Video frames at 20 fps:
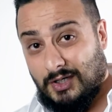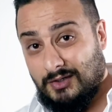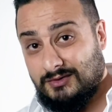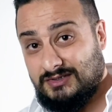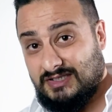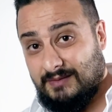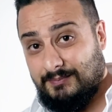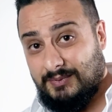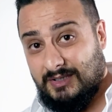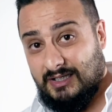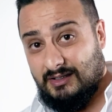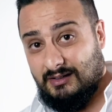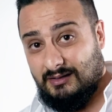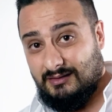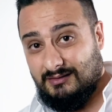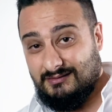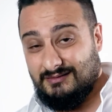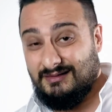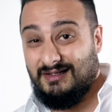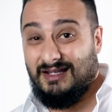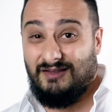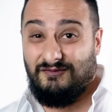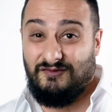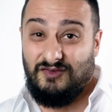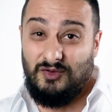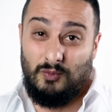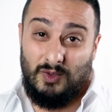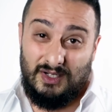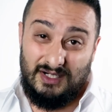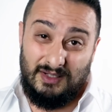tip here, if
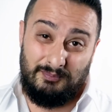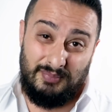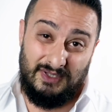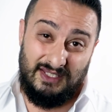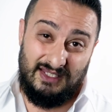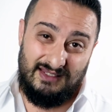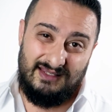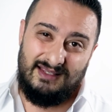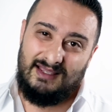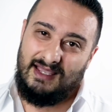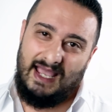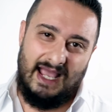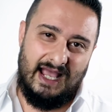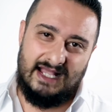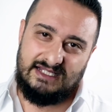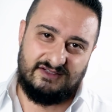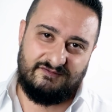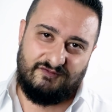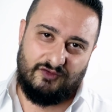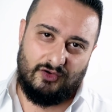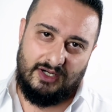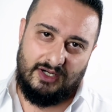you want a B, ask for an